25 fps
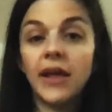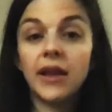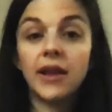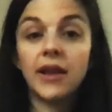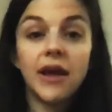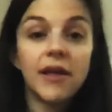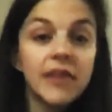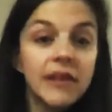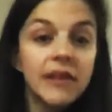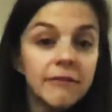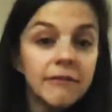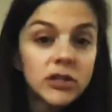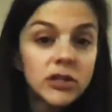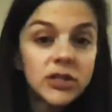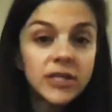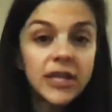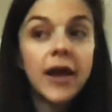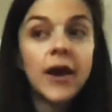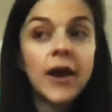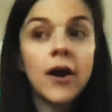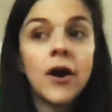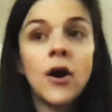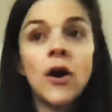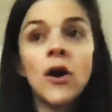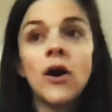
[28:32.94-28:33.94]
it nothing for
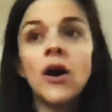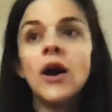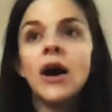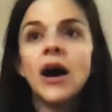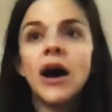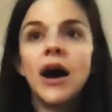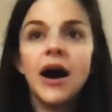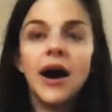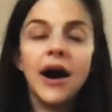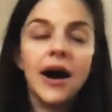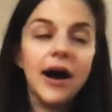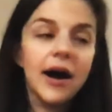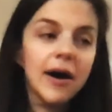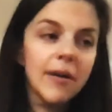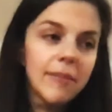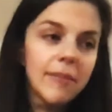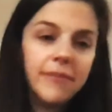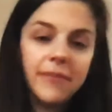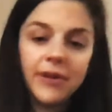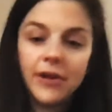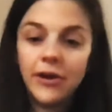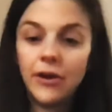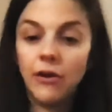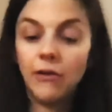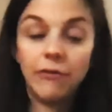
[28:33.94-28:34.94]
sale,
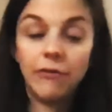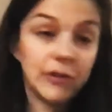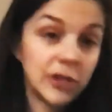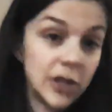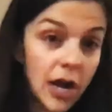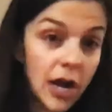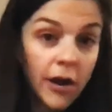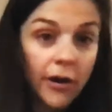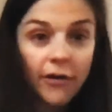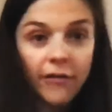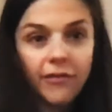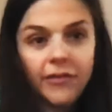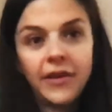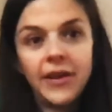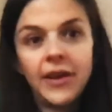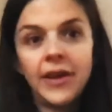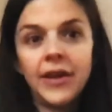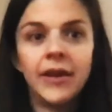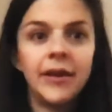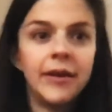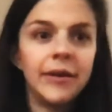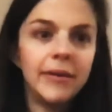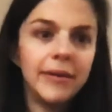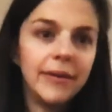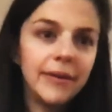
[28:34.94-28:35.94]

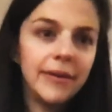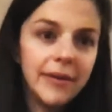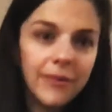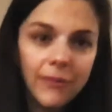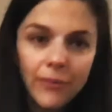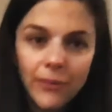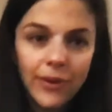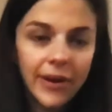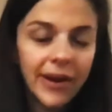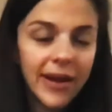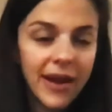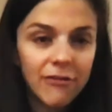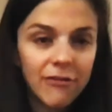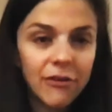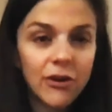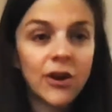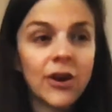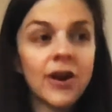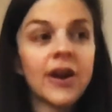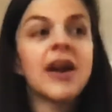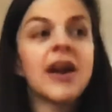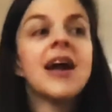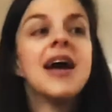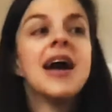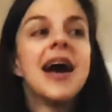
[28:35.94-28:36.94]
photography,
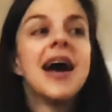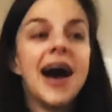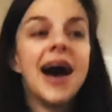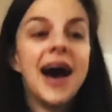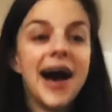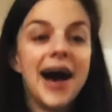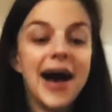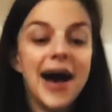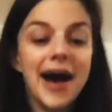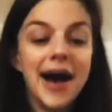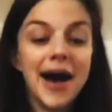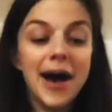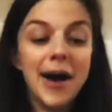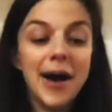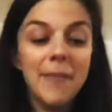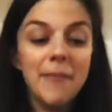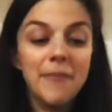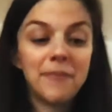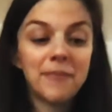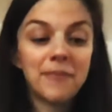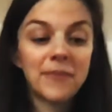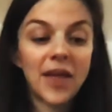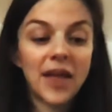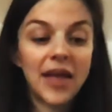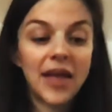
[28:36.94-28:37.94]
whatever.
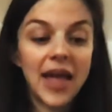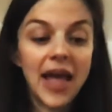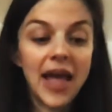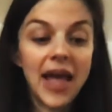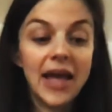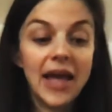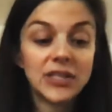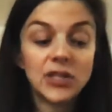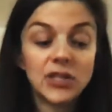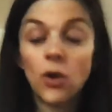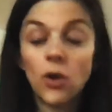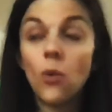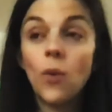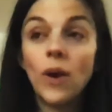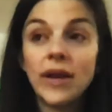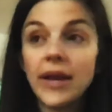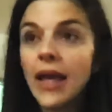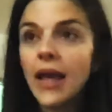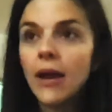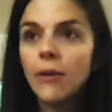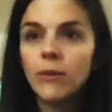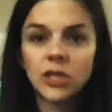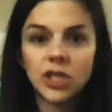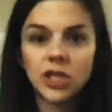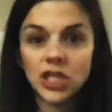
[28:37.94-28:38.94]
And so
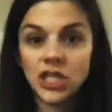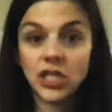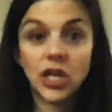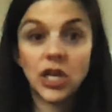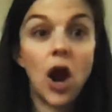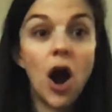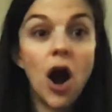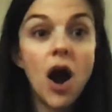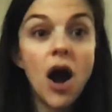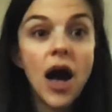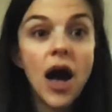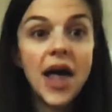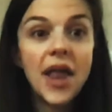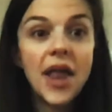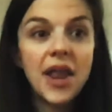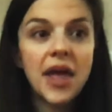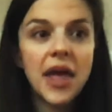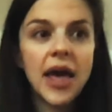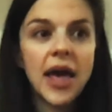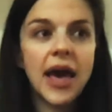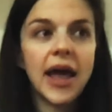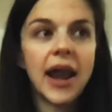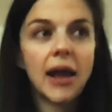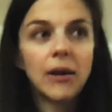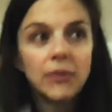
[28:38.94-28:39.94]
one day it was just
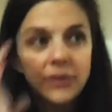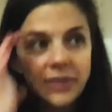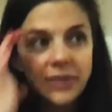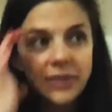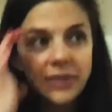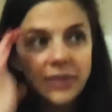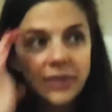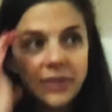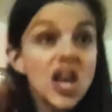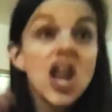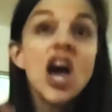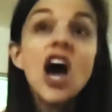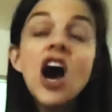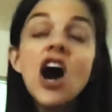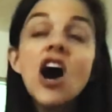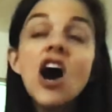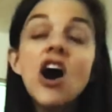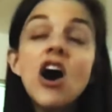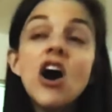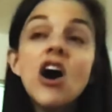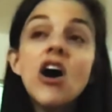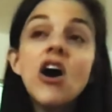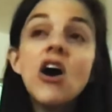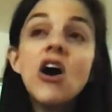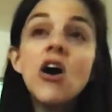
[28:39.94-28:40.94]
gone and I was like,
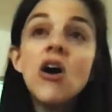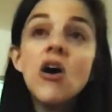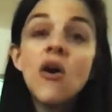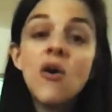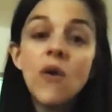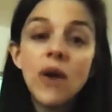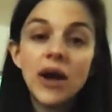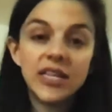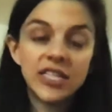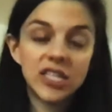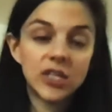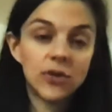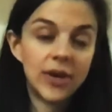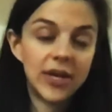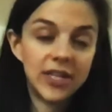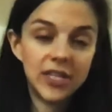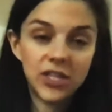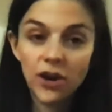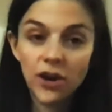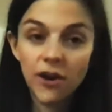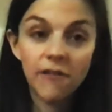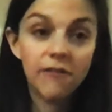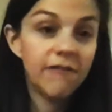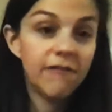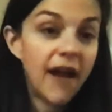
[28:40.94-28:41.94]
no. And so I
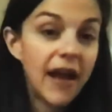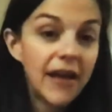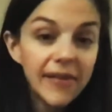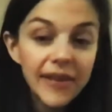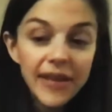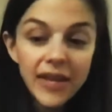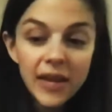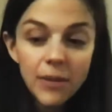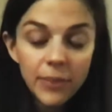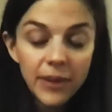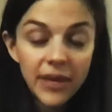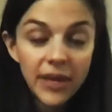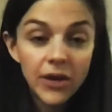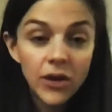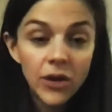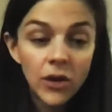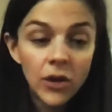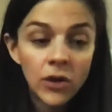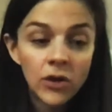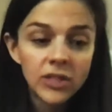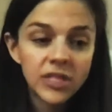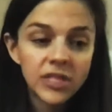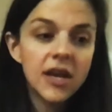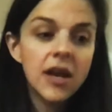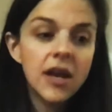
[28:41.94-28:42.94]
started filing
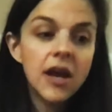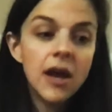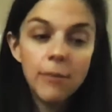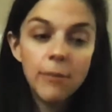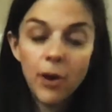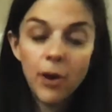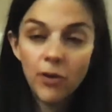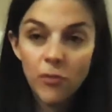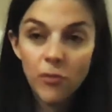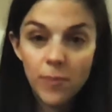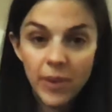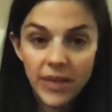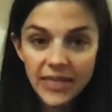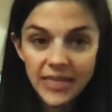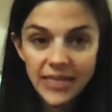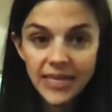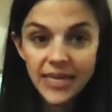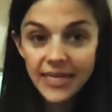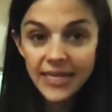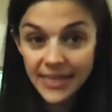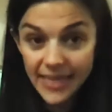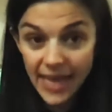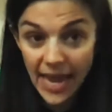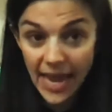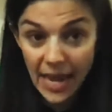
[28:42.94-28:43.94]
appeals, both
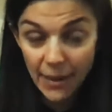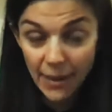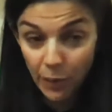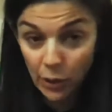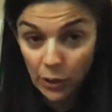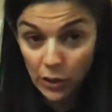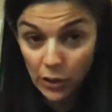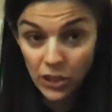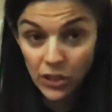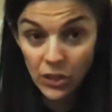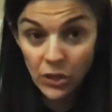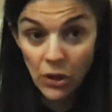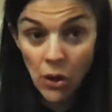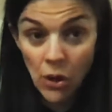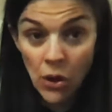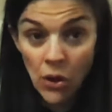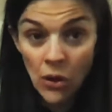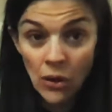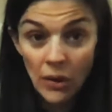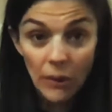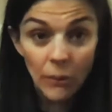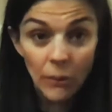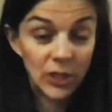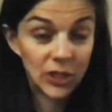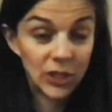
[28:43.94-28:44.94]
business and
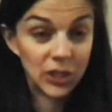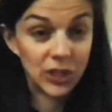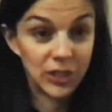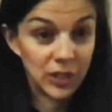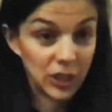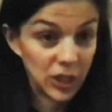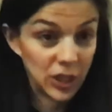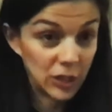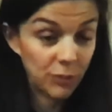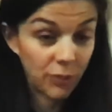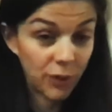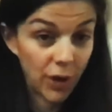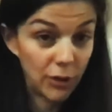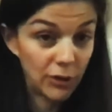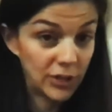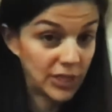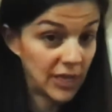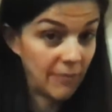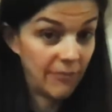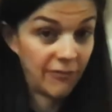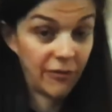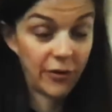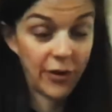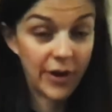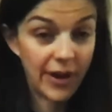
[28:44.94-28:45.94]
personal, which is just pro
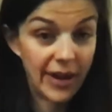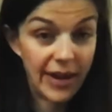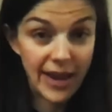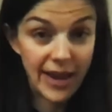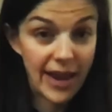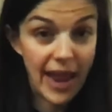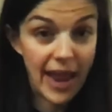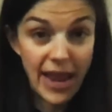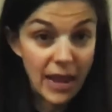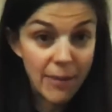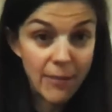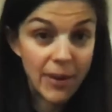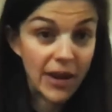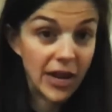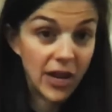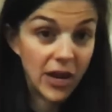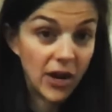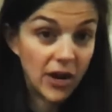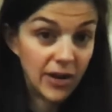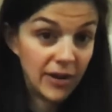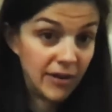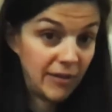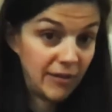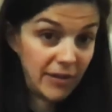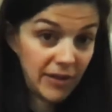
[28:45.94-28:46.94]
tip for anybody
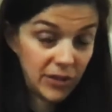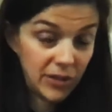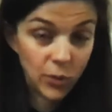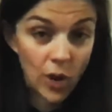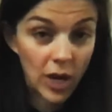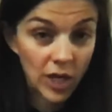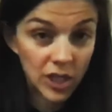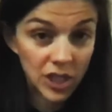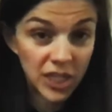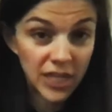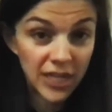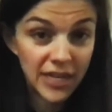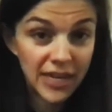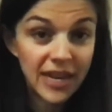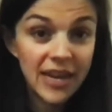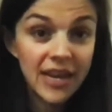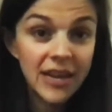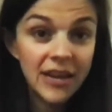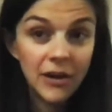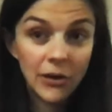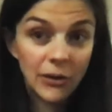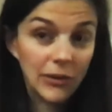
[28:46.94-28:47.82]
that's watching